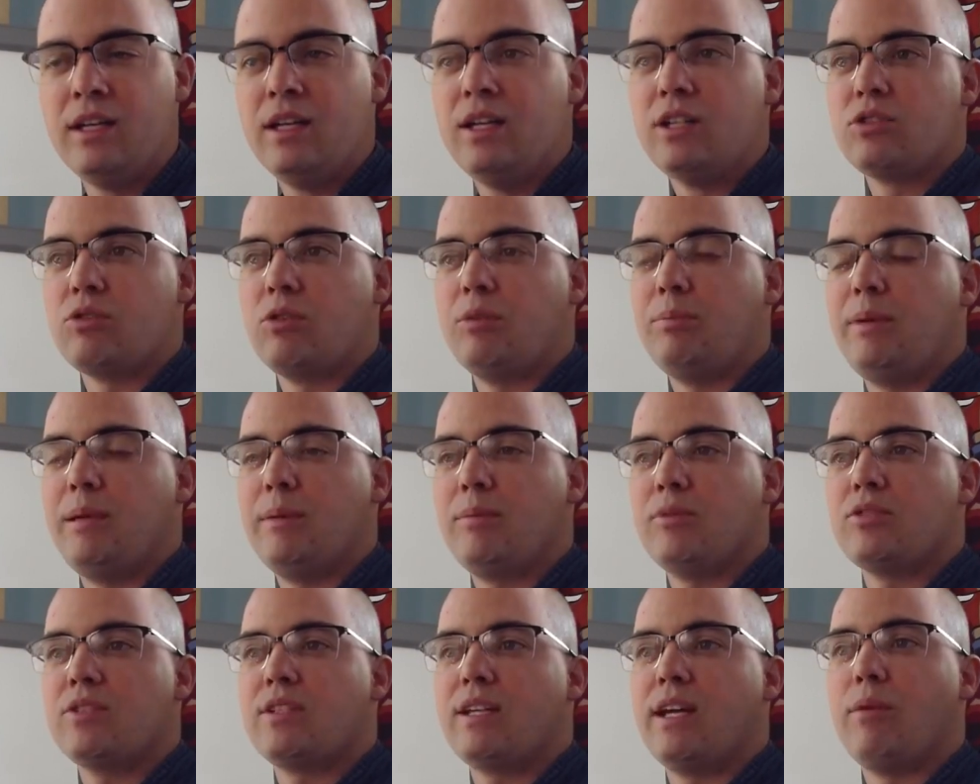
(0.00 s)
So when
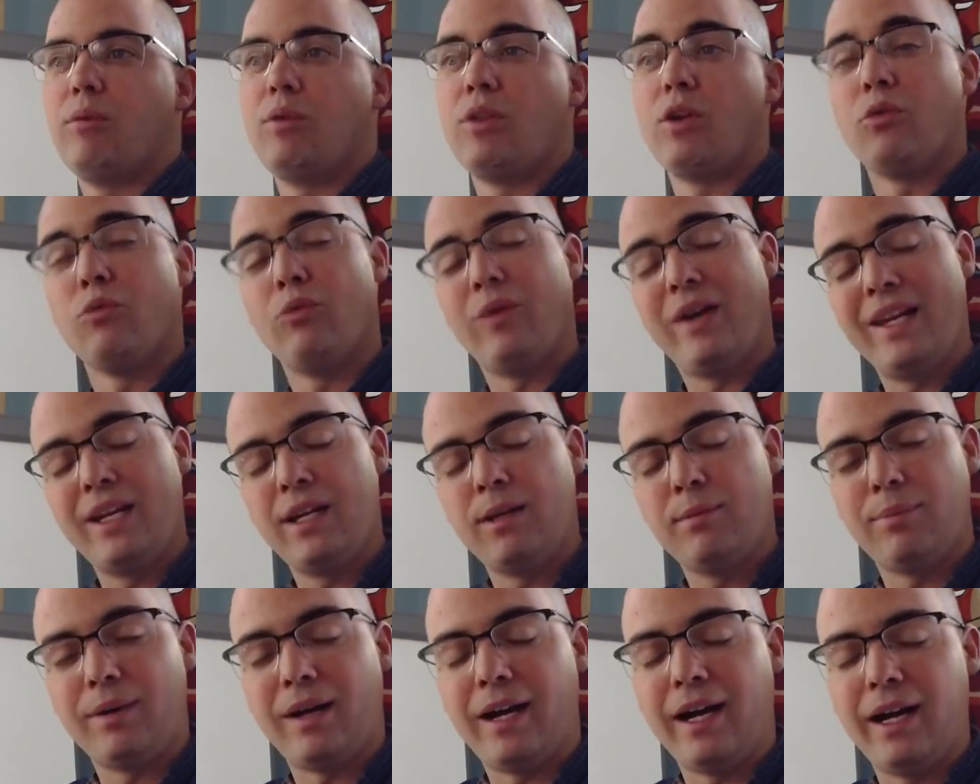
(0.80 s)
people say when they're ready
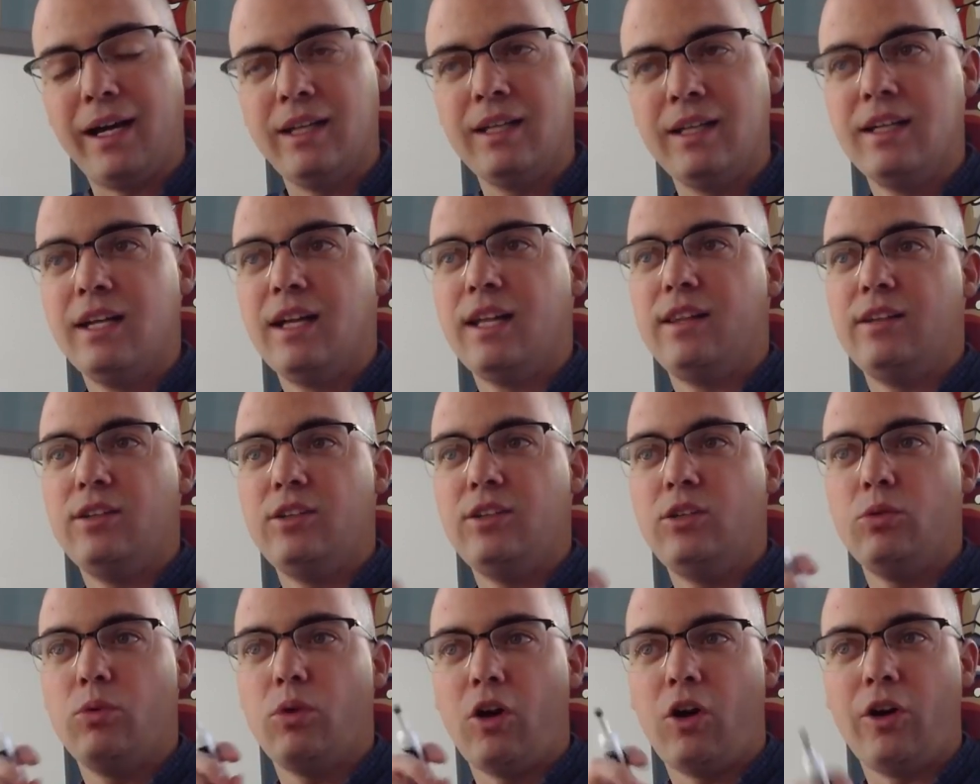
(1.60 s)
to buy,
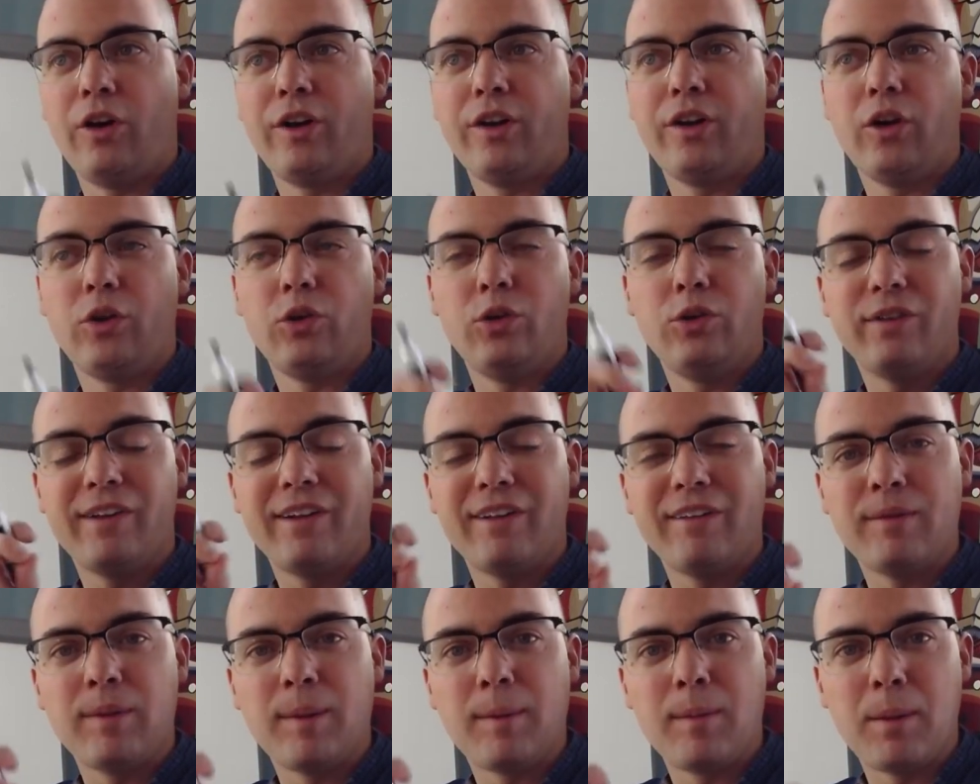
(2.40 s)
you already know you've
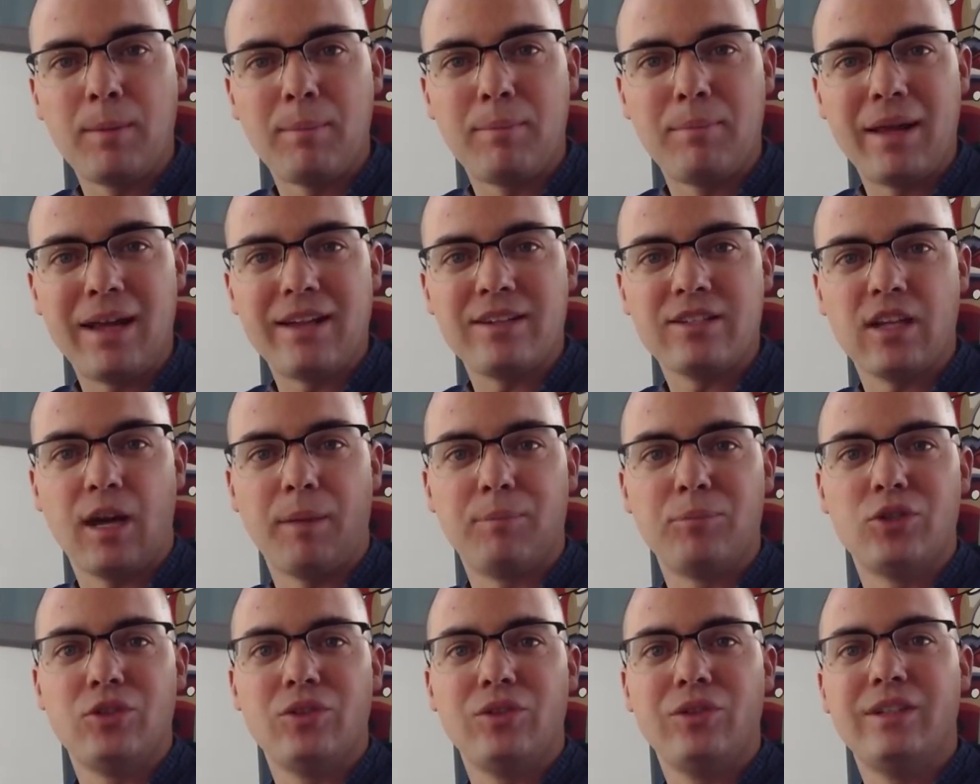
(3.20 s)
given them the best
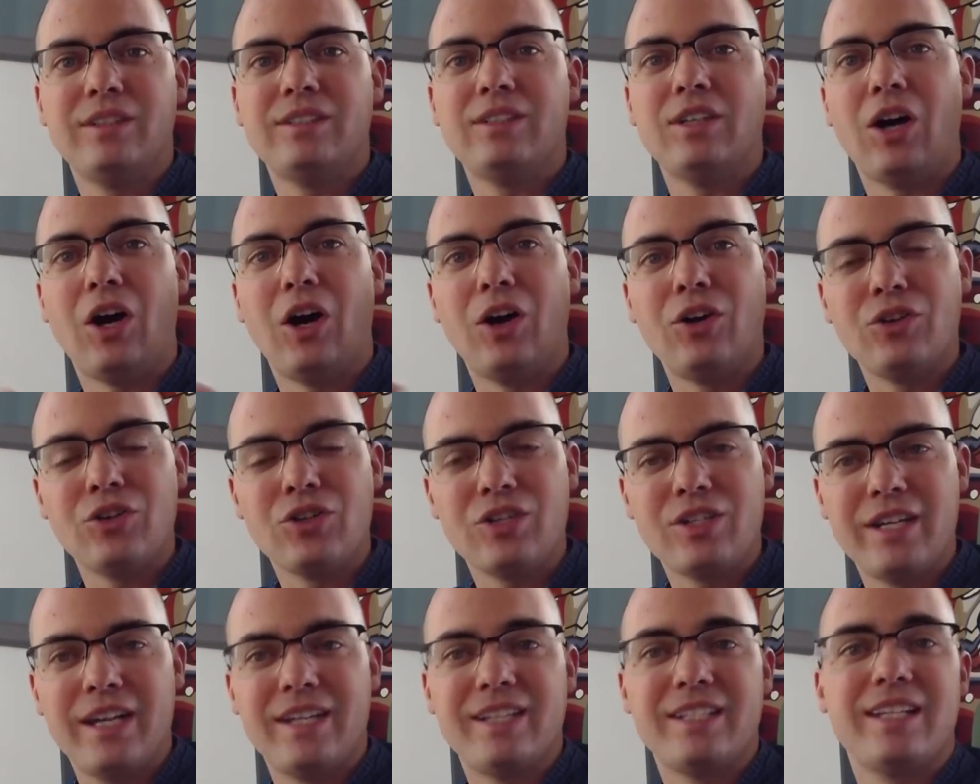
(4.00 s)
opportunity to
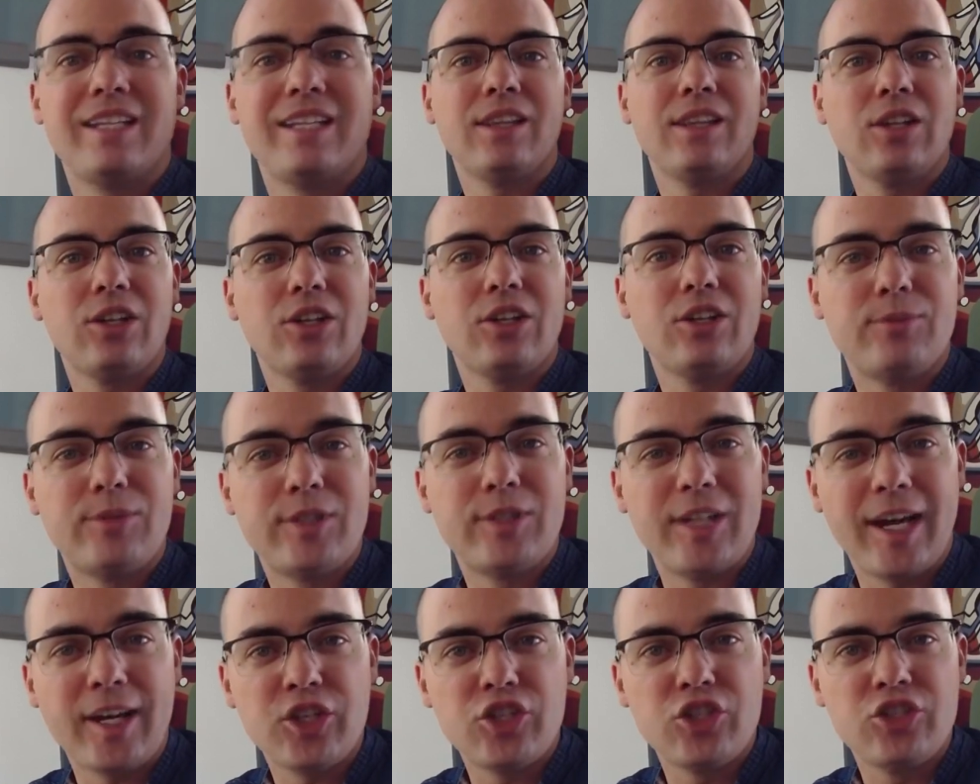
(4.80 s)
understand, to their
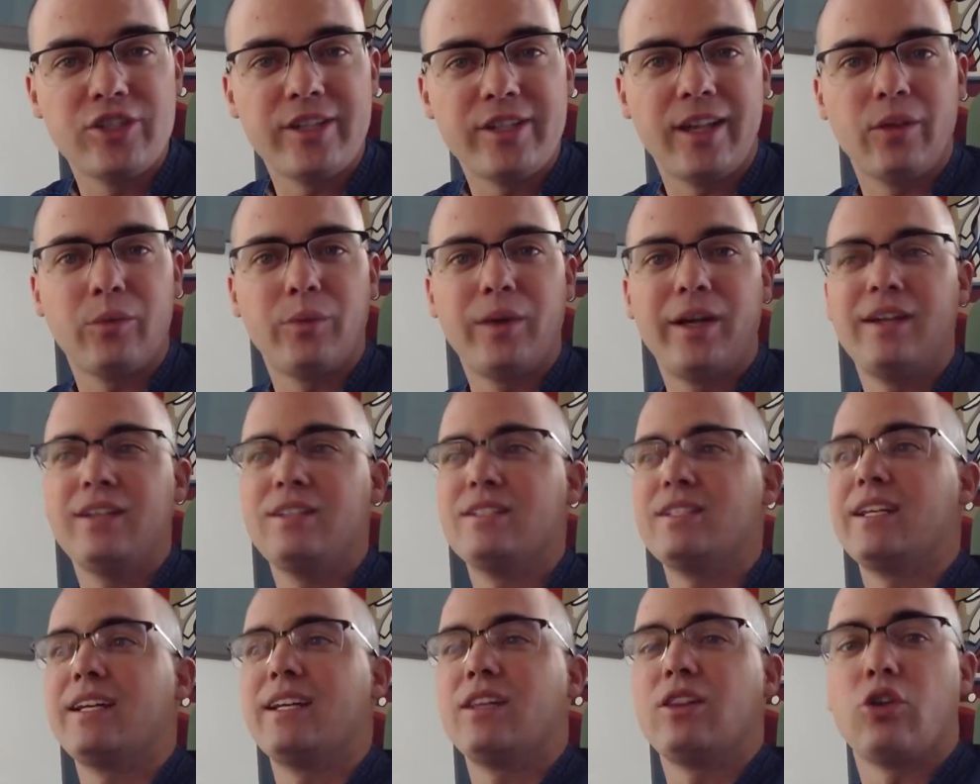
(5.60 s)
objections out of the way,
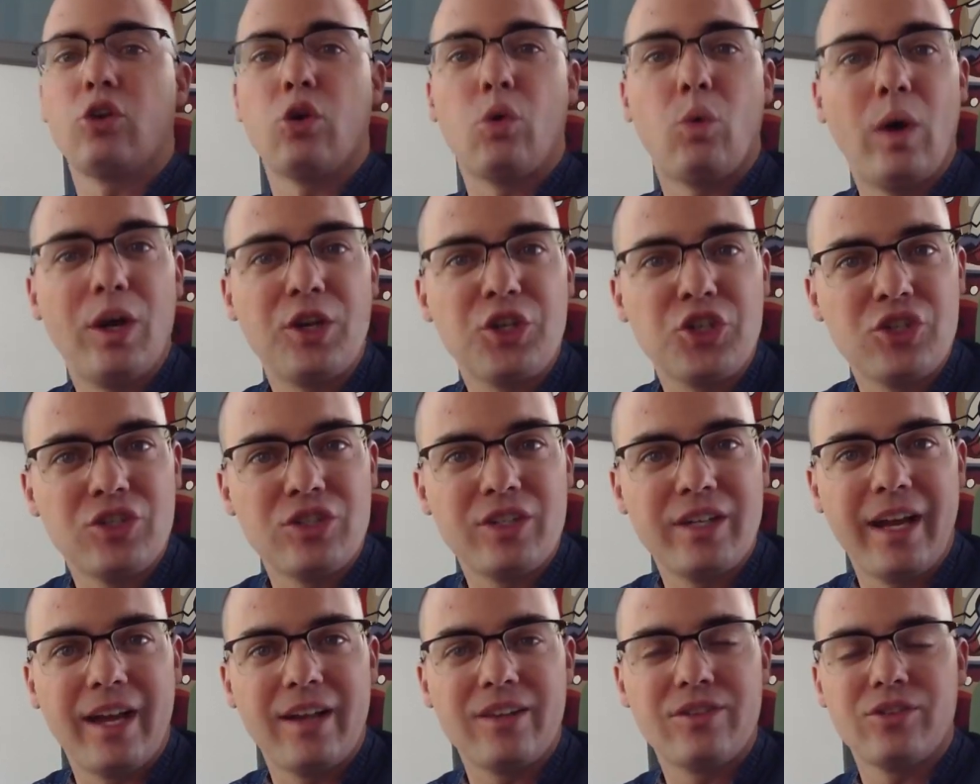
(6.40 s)
to get their questions
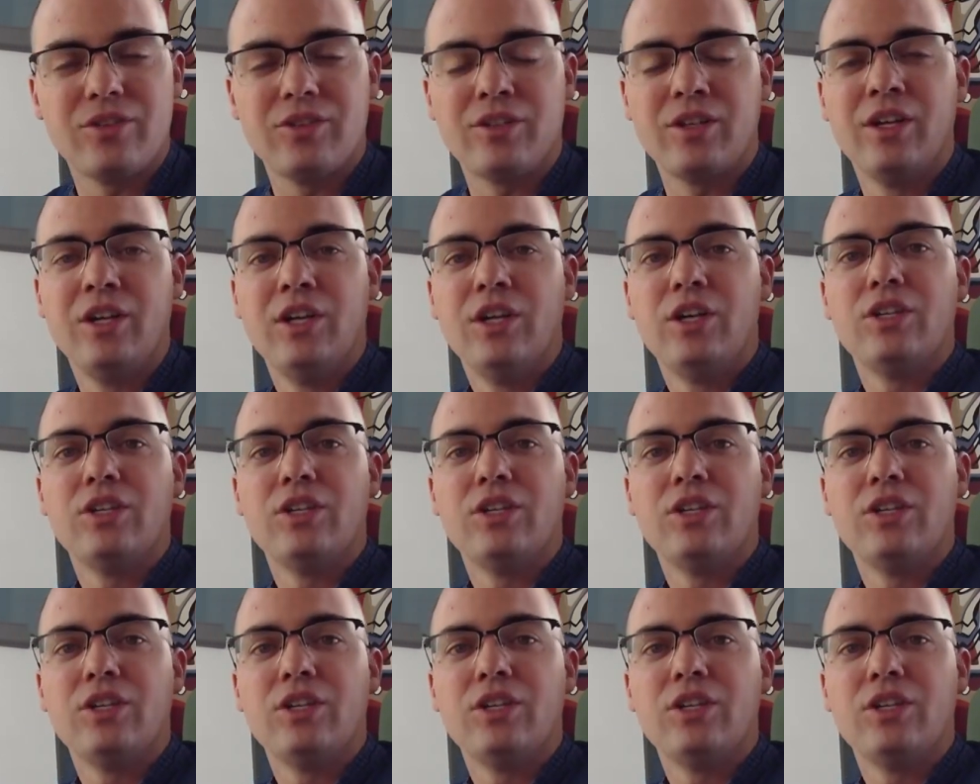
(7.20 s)
answered,